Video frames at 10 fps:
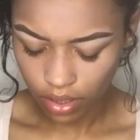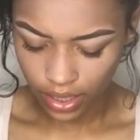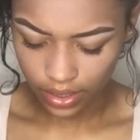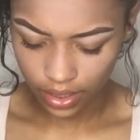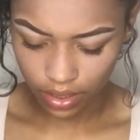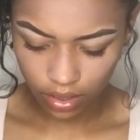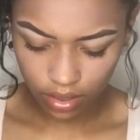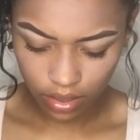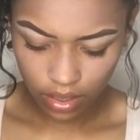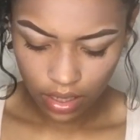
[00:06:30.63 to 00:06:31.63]
I think.
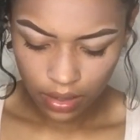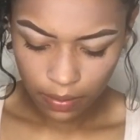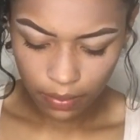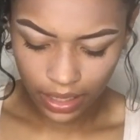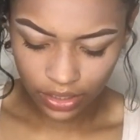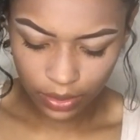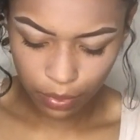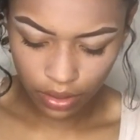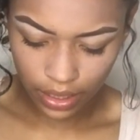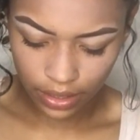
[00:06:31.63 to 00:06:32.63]
But I just
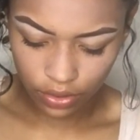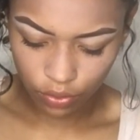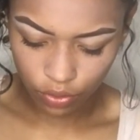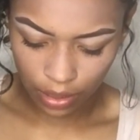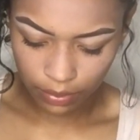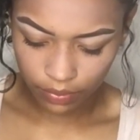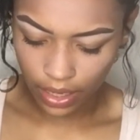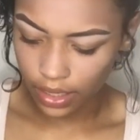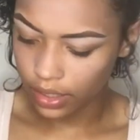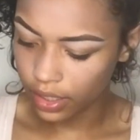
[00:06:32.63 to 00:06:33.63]
put like 2 drops of
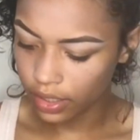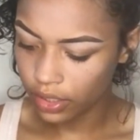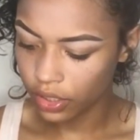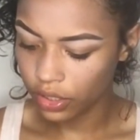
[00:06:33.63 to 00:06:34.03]
that in there,